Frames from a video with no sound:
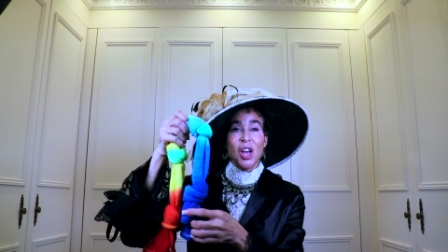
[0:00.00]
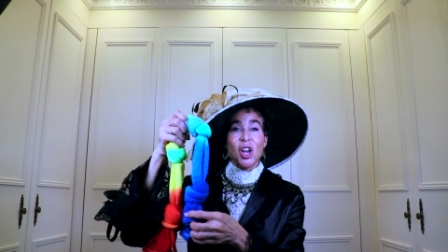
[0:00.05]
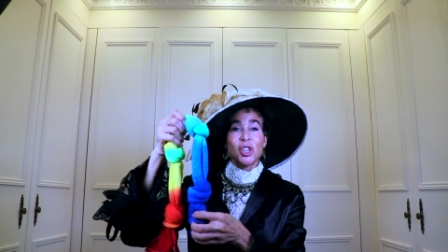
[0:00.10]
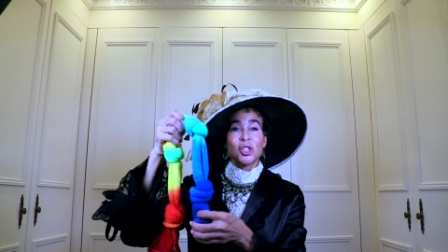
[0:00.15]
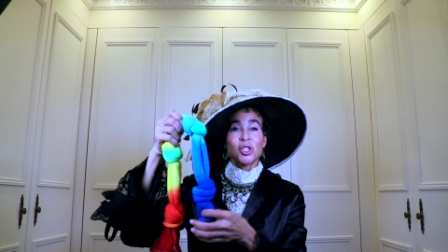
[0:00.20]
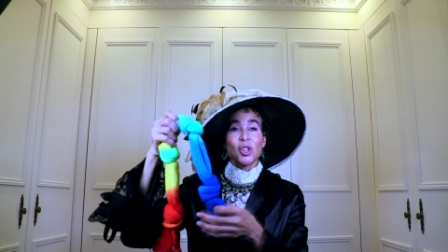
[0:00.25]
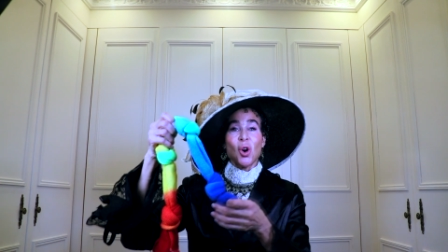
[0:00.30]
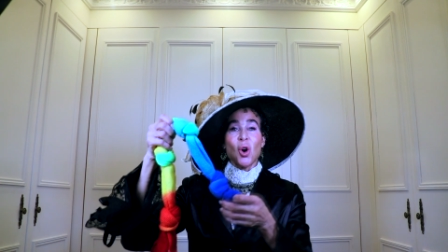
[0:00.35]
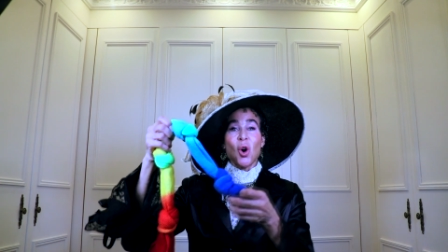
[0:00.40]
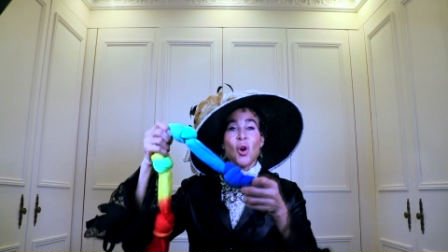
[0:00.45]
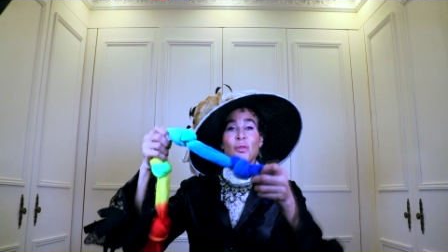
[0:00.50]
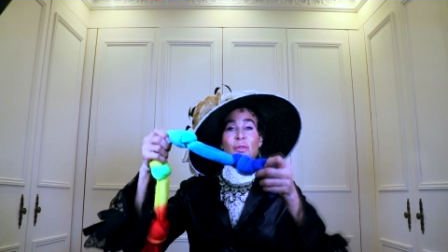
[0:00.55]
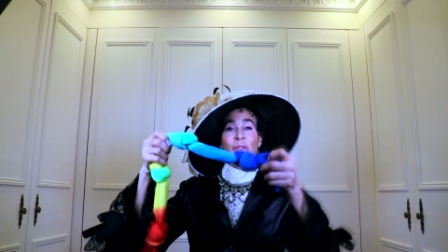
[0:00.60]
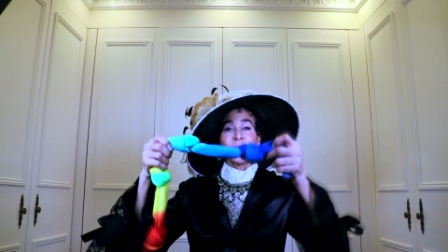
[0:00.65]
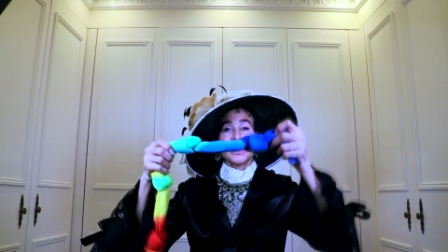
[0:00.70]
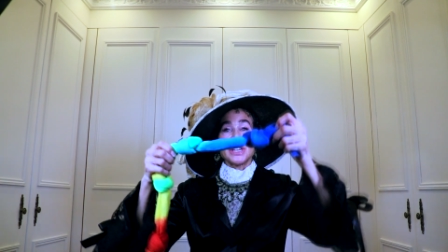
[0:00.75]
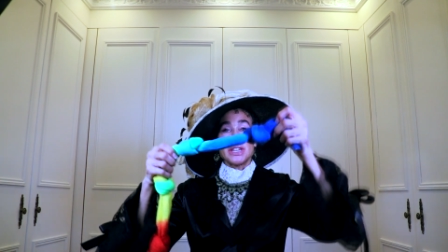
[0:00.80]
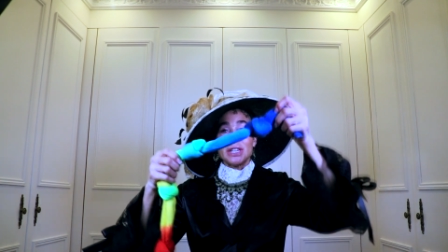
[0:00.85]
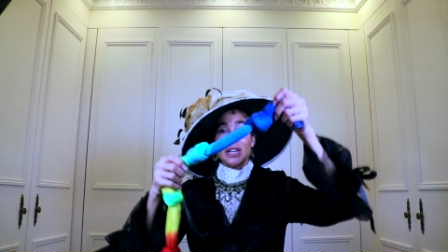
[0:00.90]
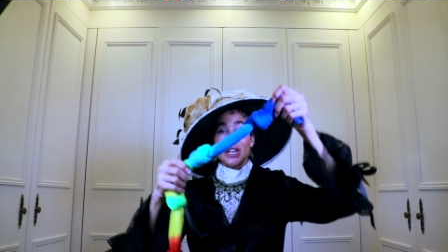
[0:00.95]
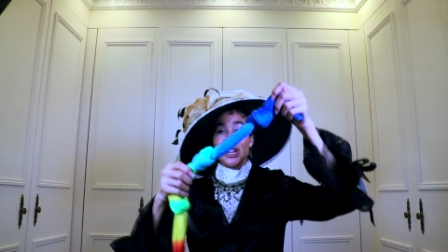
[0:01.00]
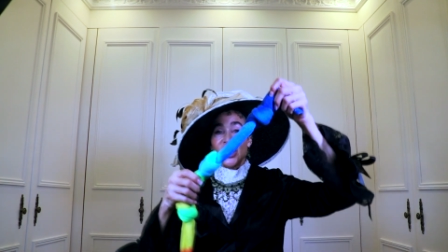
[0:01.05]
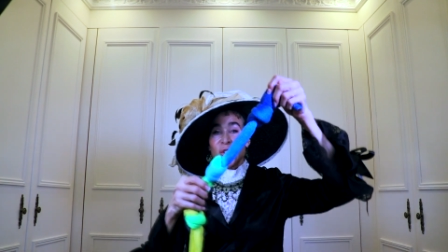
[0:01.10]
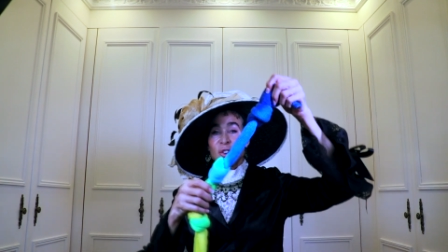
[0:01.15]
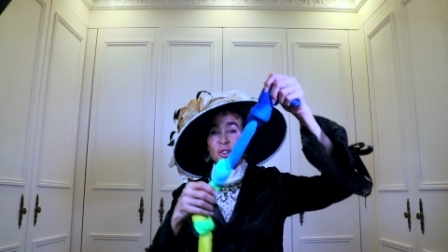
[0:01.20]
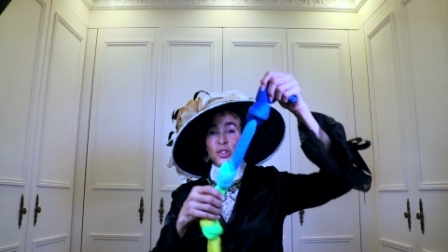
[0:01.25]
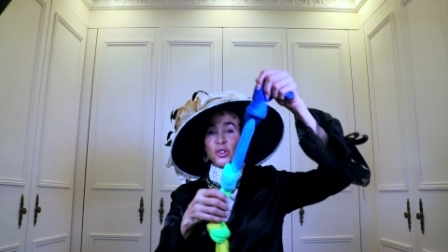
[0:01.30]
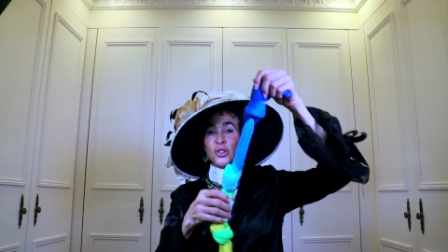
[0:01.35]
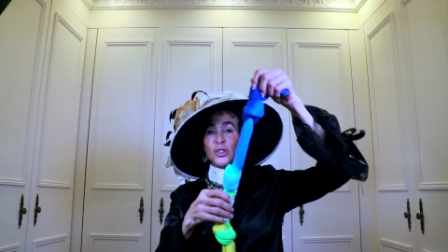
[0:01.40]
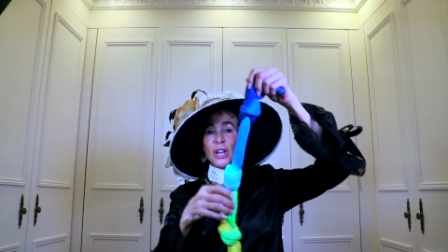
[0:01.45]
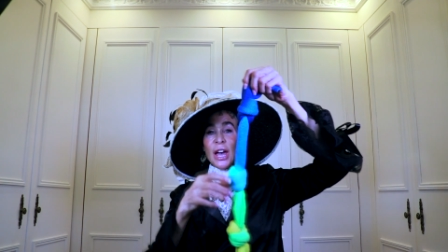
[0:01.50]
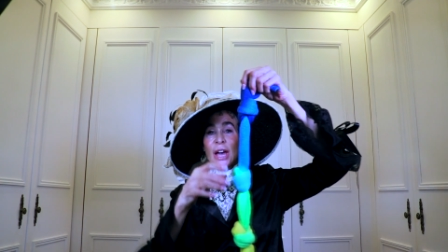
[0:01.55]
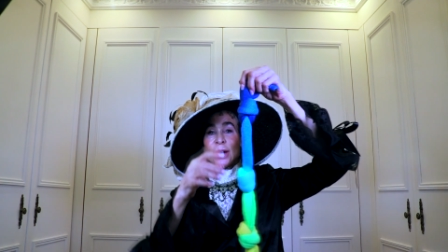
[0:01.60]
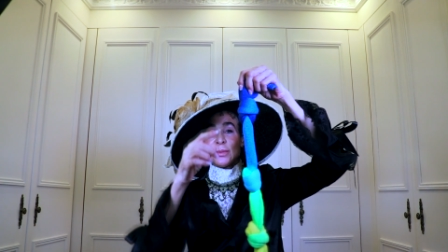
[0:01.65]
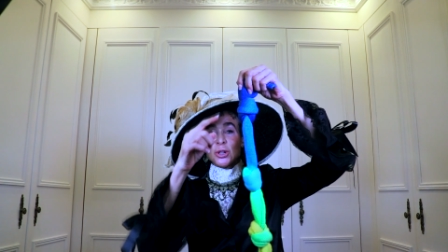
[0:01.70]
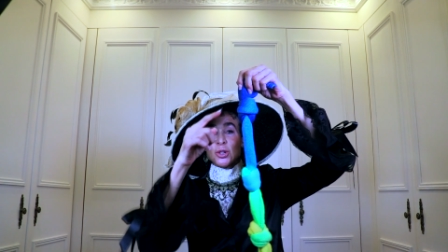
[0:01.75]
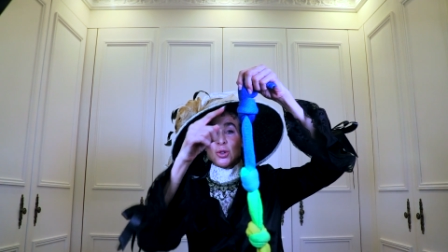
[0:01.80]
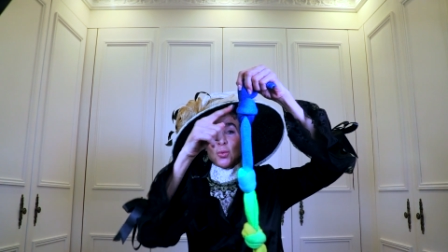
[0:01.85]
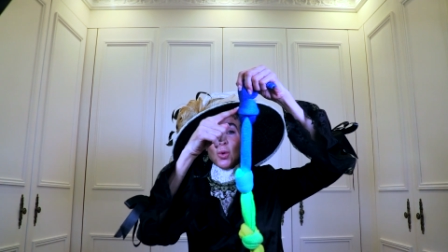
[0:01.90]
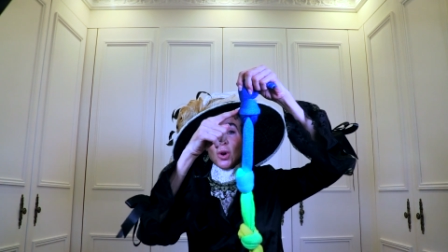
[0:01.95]
So over the years, you
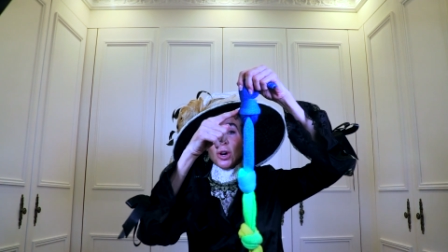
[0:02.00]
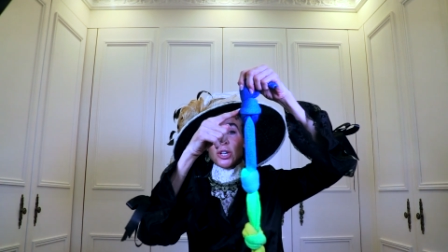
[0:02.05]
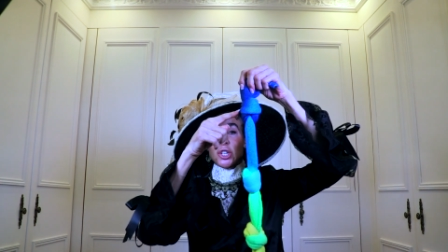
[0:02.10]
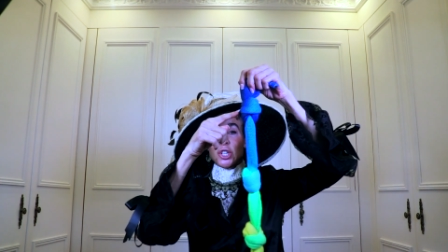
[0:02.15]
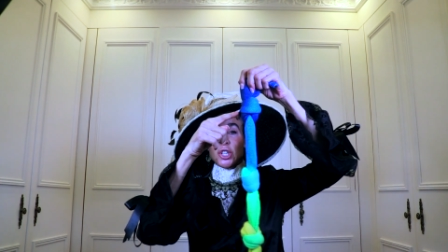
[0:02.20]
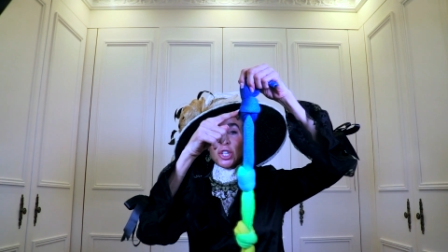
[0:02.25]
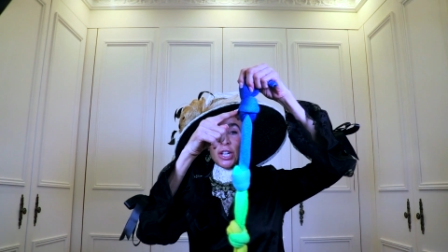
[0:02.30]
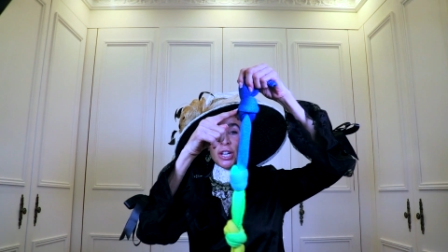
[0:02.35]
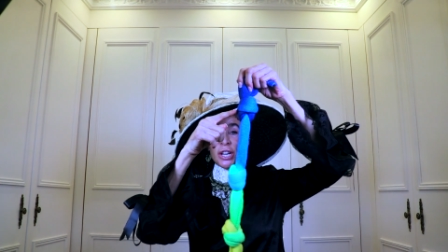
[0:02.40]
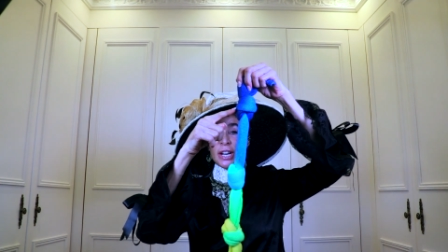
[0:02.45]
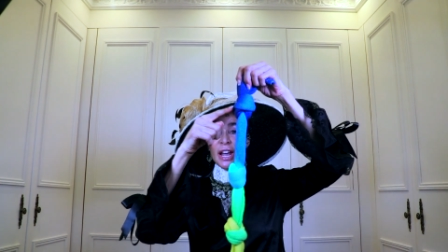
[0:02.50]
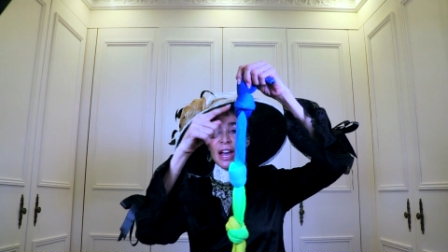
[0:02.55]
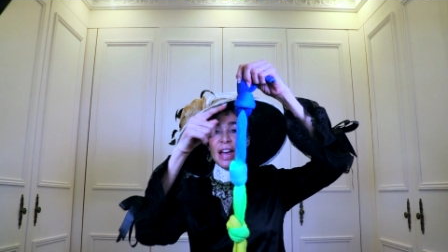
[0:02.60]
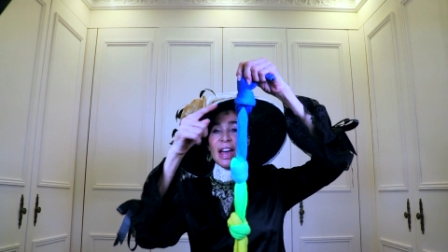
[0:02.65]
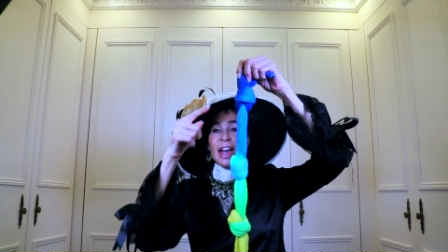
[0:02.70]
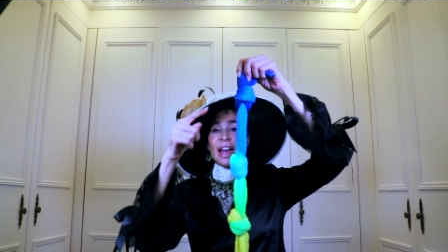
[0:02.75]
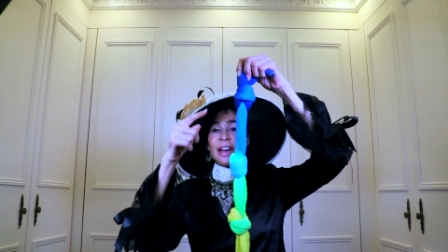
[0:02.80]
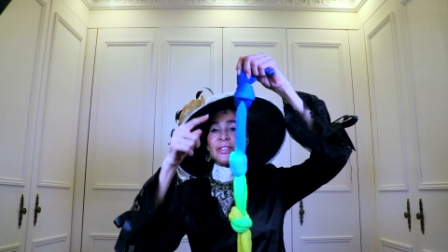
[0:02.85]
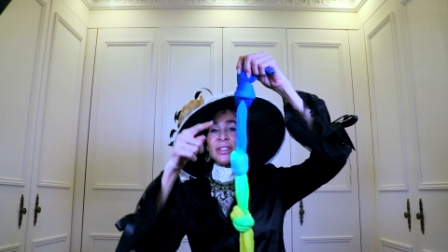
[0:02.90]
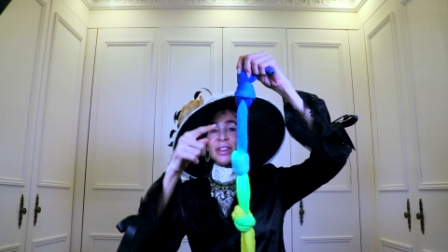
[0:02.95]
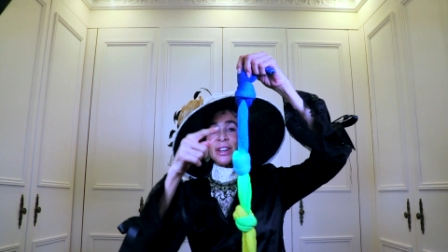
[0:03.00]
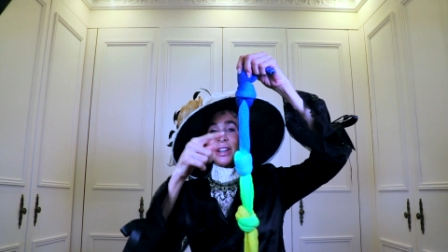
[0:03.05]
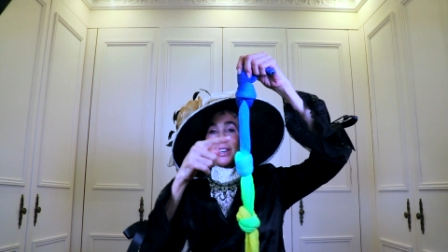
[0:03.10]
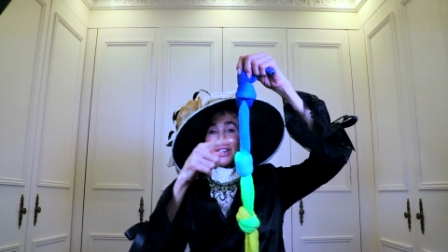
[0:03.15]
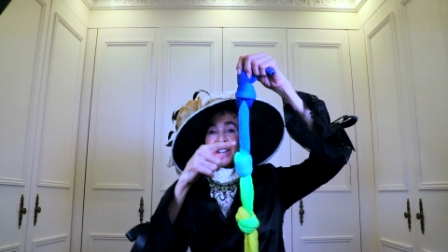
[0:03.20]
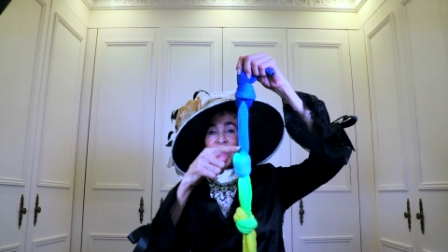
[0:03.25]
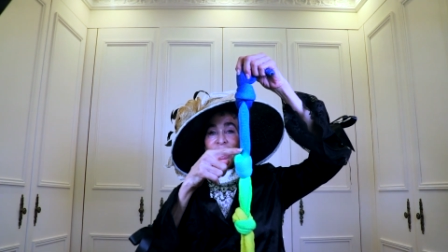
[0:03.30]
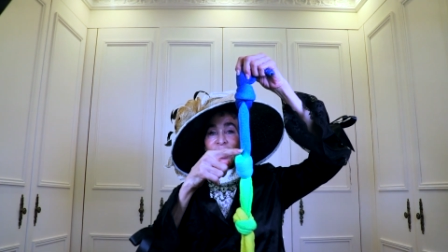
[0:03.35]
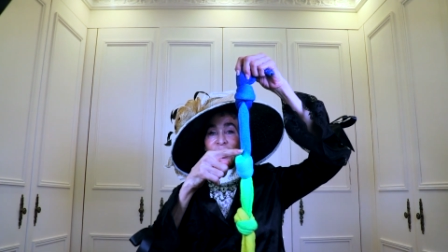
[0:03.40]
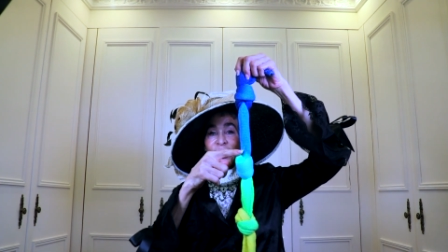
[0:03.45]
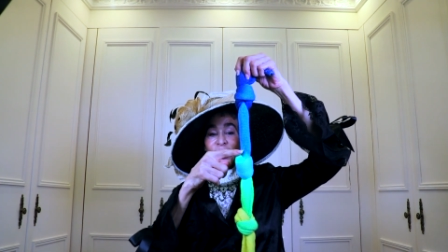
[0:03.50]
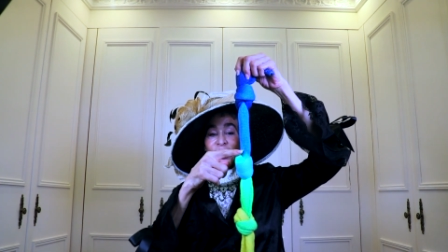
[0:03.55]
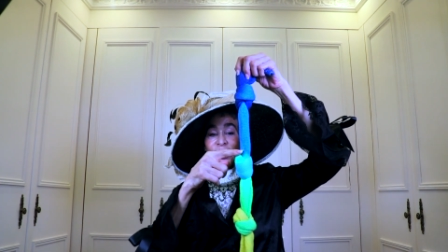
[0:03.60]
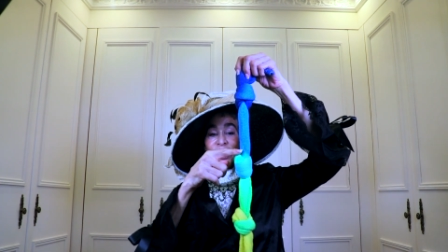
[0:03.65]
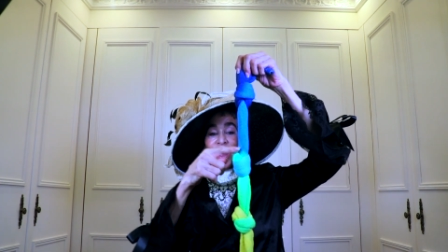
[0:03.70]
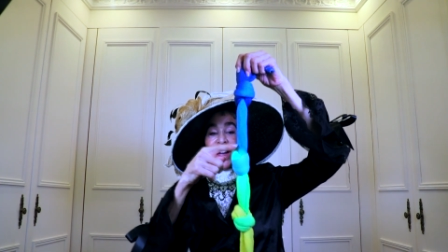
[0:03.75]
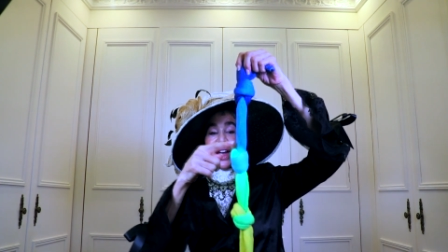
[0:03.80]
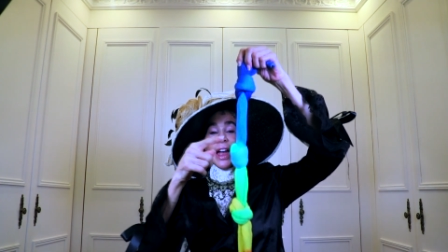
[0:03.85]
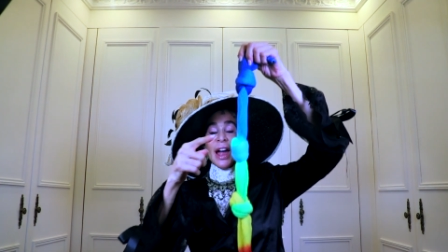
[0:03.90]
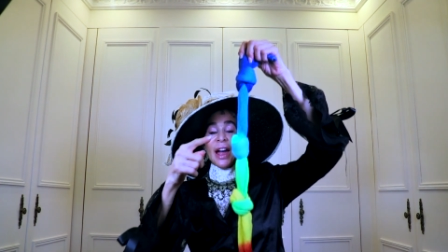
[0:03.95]
damage one gene, and then another,